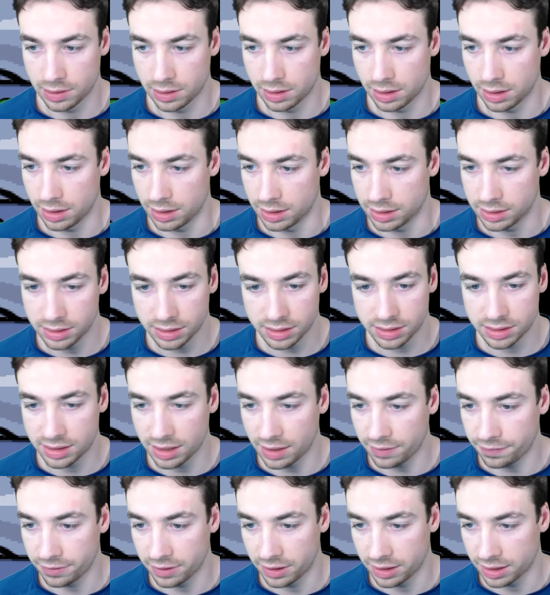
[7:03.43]
this is
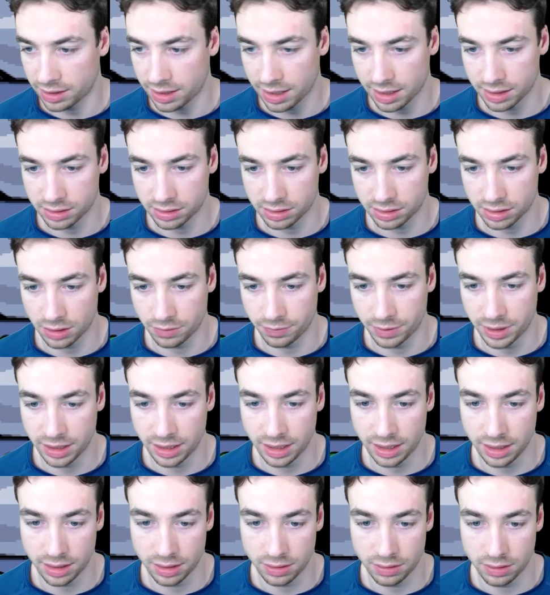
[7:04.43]
definitely the kind of start we
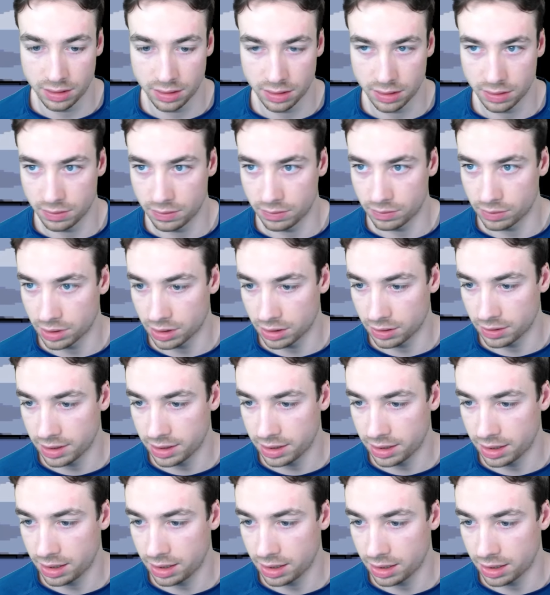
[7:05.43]
needed. We're
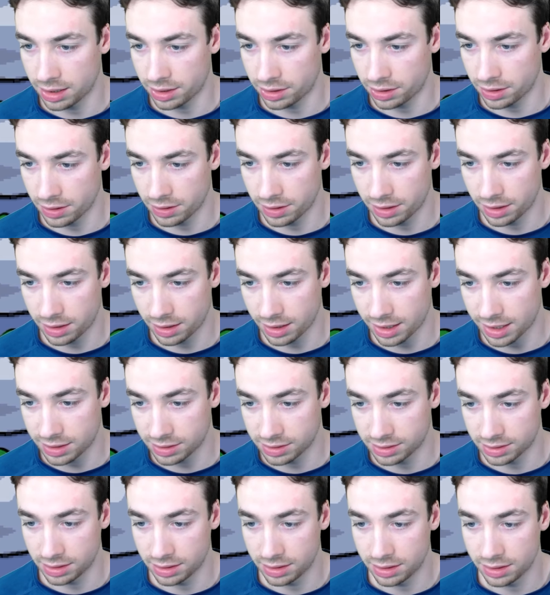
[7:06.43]
already at
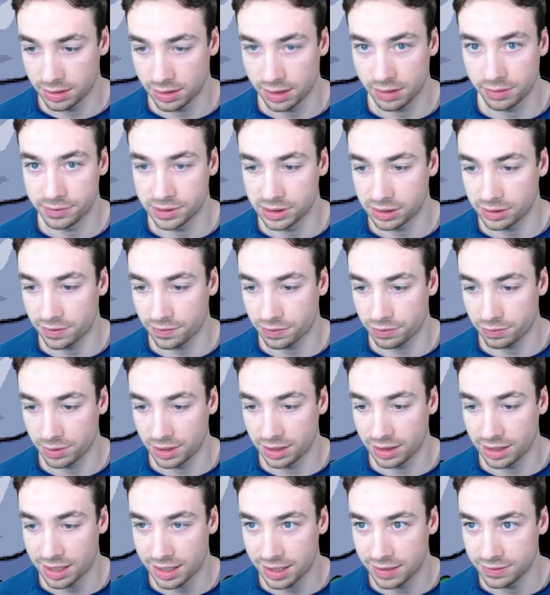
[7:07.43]
30,000, and we still have three
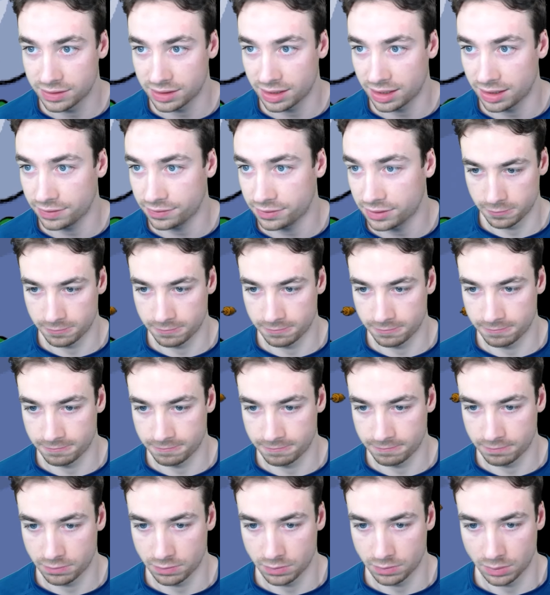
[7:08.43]
lives left.
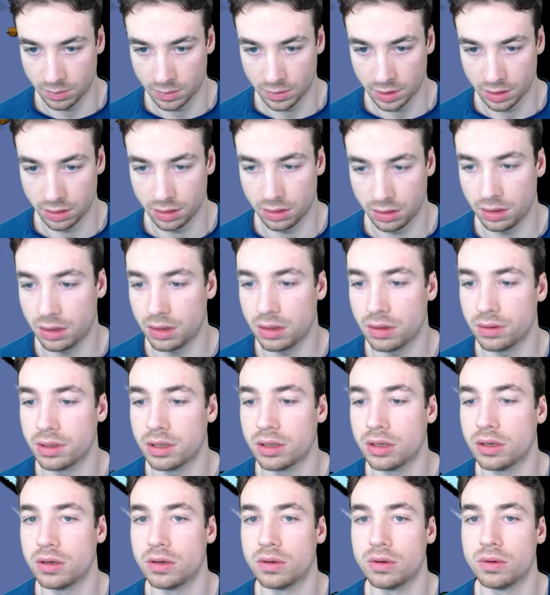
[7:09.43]
Oh,
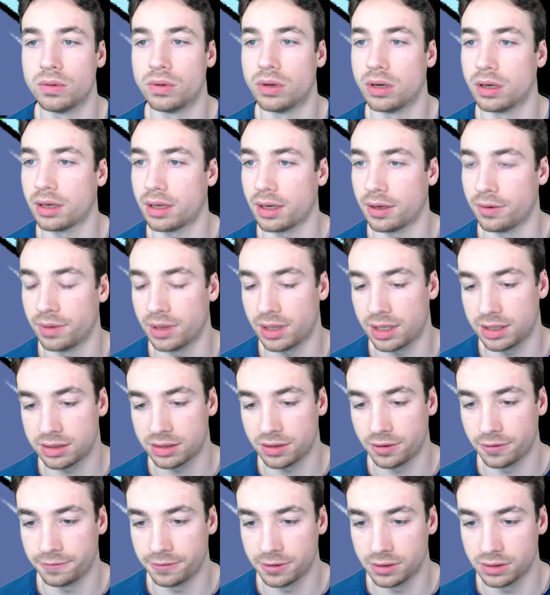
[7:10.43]
no! Okay, we lost
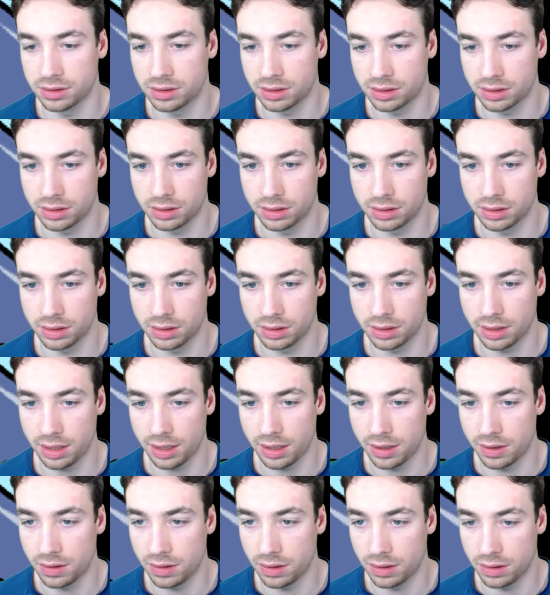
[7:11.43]
our first...
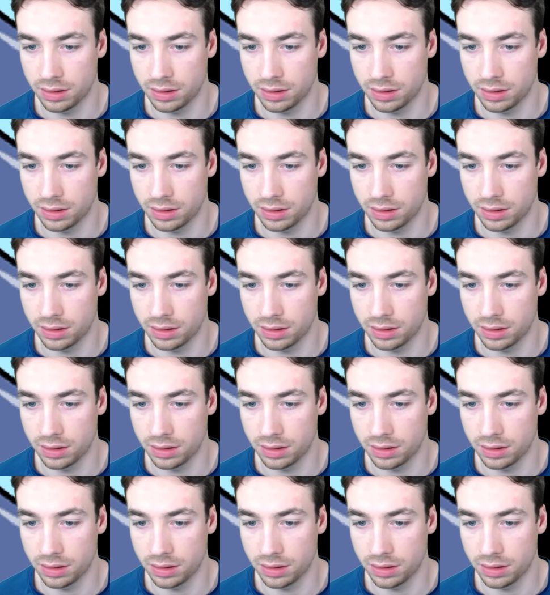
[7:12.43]
Oh.